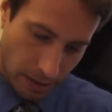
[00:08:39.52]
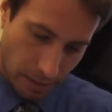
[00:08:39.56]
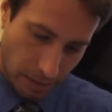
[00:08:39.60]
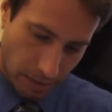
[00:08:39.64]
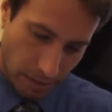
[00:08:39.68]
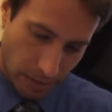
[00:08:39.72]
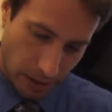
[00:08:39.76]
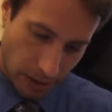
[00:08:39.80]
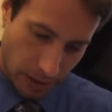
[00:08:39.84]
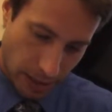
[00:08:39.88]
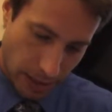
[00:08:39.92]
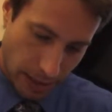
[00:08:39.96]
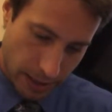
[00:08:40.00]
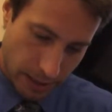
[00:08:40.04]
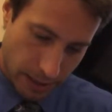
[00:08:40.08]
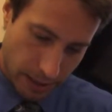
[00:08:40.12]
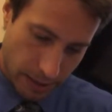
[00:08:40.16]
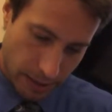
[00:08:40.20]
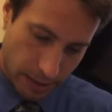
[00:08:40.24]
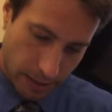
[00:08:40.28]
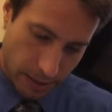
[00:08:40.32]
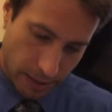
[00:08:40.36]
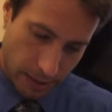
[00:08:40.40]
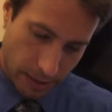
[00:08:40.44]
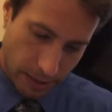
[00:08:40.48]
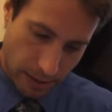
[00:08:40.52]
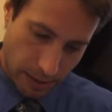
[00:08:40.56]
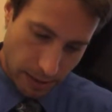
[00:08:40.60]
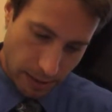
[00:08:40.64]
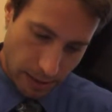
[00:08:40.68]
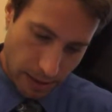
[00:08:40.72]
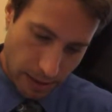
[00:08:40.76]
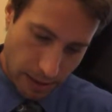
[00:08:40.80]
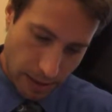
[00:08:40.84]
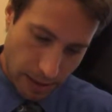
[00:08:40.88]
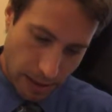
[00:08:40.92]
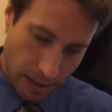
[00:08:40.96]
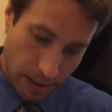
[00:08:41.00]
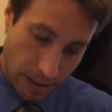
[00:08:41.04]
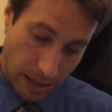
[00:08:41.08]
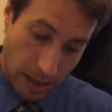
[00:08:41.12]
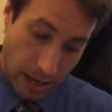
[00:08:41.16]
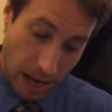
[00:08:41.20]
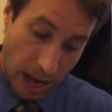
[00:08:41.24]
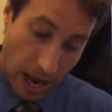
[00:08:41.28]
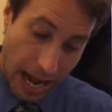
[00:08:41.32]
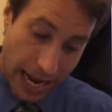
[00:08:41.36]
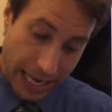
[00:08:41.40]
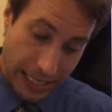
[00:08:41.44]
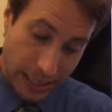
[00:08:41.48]
Plus,
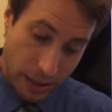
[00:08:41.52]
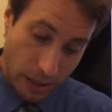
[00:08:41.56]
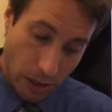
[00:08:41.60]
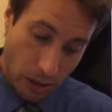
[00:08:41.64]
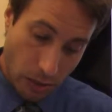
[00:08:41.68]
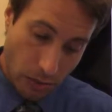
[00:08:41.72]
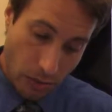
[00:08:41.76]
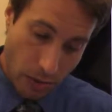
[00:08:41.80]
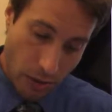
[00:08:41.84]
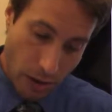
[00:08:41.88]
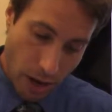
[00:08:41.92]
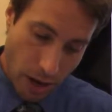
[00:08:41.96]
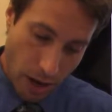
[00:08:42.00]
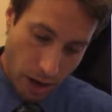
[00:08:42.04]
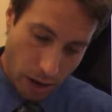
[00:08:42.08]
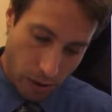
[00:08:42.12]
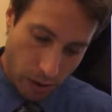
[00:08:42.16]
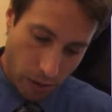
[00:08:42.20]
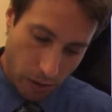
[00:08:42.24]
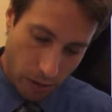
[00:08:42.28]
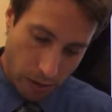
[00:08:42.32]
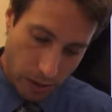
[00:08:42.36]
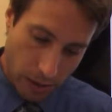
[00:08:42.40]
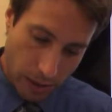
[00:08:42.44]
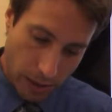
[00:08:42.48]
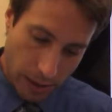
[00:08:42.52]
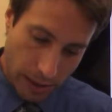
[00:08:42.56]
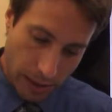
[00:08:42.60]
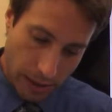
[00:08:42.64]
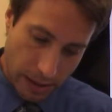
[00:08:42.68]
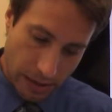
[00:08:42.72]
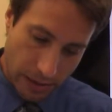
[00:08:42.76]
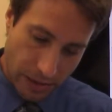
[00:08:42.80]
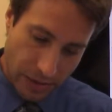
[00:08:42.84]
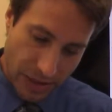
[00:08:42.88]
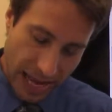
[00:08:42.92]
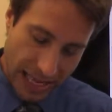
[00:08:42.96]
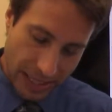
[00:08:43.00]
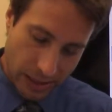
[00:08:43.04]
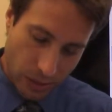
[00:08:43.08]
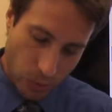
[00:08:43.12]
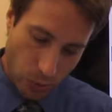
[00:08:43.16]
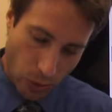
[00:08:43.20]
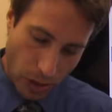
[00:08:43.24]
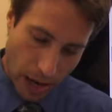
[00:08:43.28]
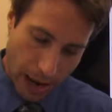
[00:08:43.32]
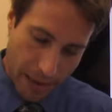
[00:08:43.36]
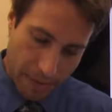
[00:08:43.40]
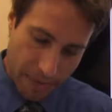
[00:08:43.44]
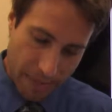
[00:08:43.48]
I don't know, that's
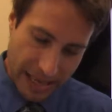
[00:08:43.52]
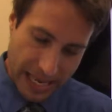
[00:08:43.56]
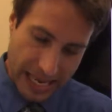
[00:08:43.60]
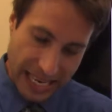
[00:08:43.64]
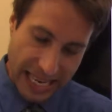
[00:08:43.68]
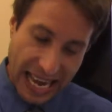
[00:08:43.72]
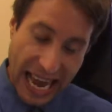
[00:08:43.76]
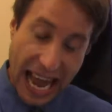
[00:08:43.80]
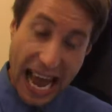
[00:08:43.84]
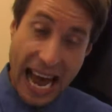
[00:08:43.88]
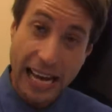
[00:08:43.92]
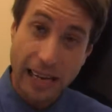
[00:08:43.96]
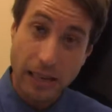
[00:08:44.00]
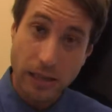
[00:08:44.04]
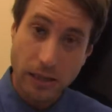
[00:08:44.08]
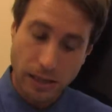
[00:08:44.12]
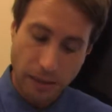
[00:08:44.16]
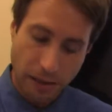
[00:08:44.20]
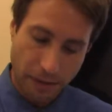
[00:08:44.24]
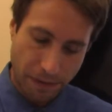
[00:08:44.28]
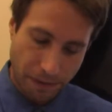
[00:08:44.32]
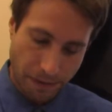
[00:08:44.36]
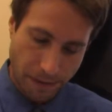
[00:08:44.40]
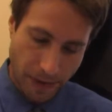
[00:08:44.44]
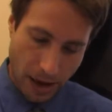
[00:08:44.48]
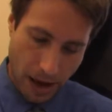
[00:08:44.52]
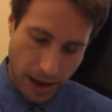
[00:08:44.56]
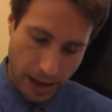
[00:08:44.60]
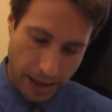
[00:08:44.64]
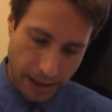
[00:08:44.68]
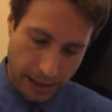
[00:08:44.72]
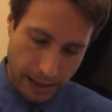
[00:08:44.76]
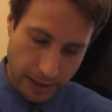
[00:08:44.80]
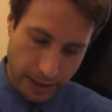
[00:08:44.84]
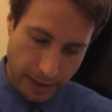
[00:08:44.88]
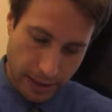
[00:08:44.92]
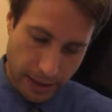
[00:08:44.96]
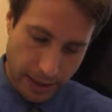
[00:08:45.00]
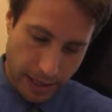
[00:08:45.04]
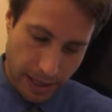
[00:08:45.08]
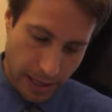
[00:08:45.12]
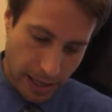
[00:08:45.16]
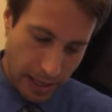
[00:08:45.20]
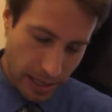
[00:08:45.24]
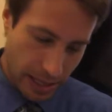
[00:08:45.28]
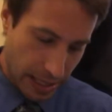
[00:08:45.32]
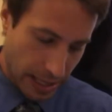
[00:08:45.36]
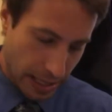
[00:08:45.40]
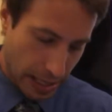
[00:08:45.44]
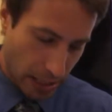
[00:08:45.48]
what I'm being asked to find.
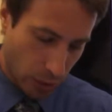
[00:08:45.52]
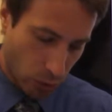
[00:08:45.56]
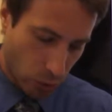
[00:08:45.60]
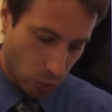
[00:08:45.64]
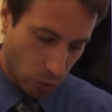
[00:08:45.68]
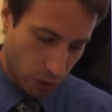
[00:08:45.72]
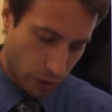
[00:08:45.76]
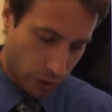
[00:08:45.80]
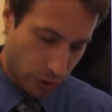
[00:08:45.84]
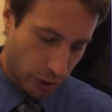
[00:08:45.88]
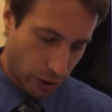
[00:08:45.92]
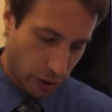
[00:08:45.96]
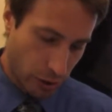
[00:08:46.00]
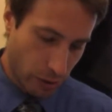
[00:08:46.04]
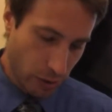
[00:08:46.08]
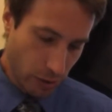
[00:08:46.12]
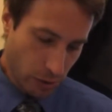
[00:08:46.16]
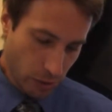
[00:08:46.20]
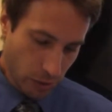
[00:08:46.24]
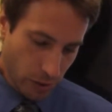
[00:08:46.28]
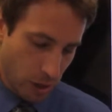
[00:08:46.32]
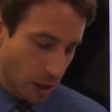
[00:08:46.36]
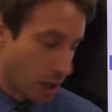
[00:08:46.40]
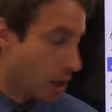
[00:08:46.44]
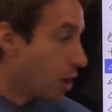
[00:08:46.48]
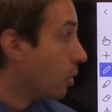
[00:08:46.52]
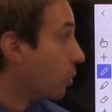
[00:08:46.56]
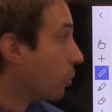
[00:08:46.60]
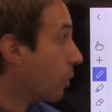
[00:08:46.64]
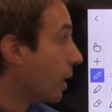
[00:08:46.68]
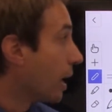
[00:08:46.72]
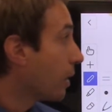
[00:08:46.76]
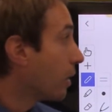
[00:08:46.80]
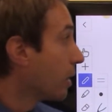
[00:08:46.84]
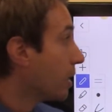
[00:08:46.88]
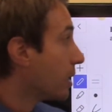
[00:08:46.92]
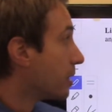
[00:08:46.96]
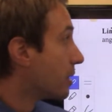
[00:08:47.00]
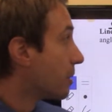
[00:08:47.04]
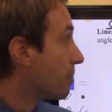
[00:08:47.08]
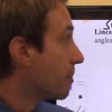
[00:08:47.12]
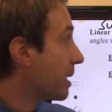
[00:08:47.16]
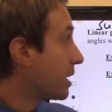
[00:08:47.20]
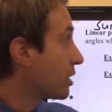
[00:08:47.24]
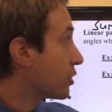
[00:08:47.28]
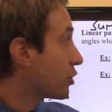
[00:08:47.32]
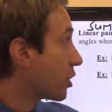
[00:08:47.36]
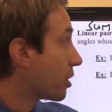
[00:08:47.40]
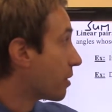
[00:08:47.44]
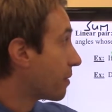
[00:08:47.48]
Equal to, well, the
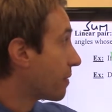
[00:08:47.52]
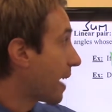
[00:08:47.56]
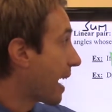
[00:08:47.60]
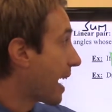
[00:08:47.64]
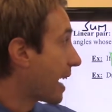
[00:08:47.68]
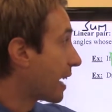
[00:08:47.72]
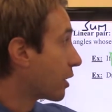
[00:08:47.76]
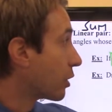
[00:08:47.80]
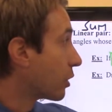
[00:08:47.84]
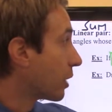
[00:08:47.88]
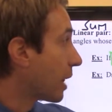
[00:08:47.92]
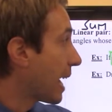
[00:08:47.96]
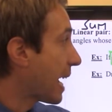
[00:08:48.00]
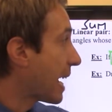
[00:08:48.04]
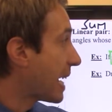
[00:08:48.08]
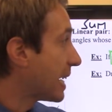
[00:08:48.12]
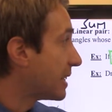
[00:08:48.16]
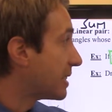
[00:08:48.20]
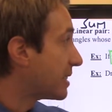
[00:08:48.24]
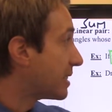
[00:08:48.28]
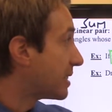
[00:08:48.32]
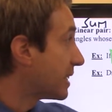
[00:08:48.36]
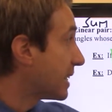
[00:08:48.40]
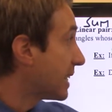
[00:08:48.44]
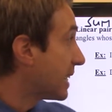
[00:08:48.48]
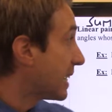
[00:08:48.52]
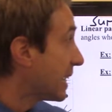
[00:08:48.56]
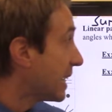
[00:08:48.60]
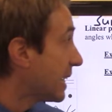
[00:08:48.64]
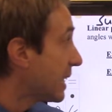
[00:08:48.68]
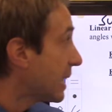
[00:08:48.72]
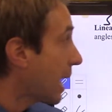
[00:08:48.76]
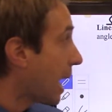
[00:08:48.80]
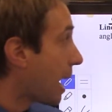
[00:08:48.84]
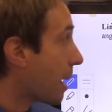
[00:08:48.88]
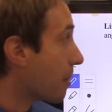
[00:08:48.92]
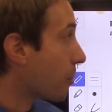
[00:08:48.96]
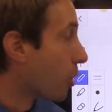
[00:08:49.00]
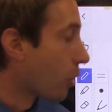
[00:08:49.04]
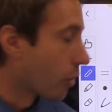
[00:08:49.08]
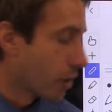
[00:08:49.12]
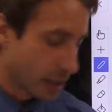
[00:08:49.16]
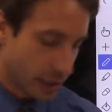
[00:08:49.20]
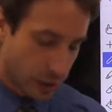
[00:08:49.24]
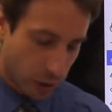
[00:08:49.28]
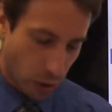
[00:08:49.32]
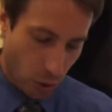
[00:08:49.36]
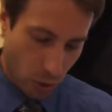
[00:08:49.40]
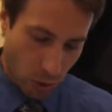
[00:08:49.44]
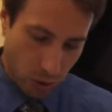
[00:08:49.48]
measure of angle ACE, I'm already
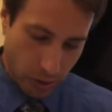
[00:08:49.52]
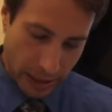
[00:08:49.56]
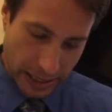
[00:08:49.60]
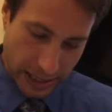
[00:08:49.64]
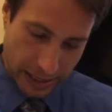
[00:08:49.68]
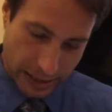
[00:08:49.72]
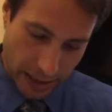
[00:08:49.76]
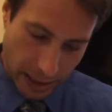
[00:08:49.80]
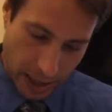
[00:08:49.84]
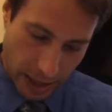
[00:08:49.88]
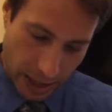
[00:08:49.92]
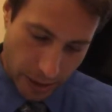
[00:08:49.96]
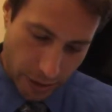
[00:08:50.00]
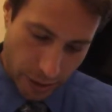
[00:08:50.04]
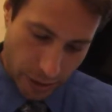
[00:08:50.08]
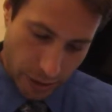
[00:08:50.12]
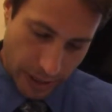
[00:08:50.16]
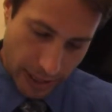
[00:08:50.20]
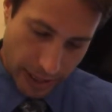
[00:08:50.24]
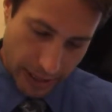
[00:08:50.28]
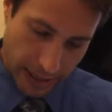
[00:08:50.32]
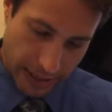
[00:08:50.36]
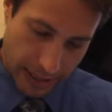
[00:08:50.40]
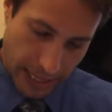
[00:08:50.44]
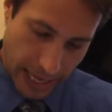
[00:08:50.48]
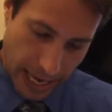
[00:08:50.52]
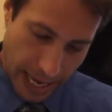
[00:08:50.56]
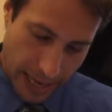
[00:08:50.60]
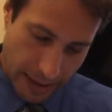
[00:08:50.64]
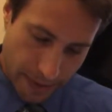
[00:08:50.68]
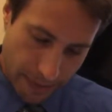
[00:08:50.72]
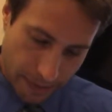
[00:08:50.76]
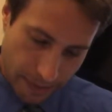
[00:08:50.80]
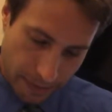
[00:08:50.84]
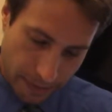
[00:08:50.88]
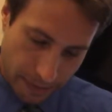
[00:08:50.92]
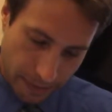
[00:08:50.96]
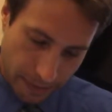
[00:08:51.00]
told, it's 110.